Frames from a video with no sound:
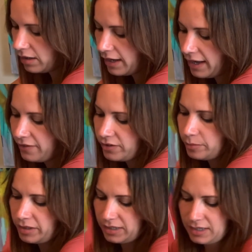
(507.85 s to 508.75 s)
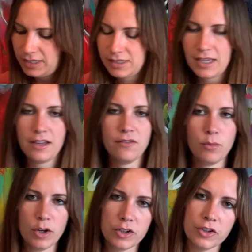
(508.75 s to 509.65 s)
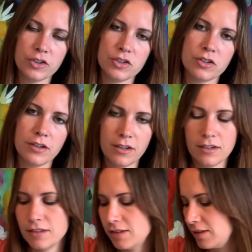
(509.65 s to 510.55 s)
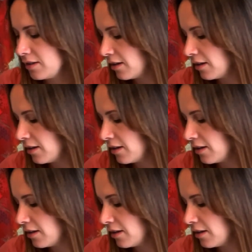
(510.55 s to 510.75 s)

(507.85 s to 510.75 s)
everybody a set of markers, crayons,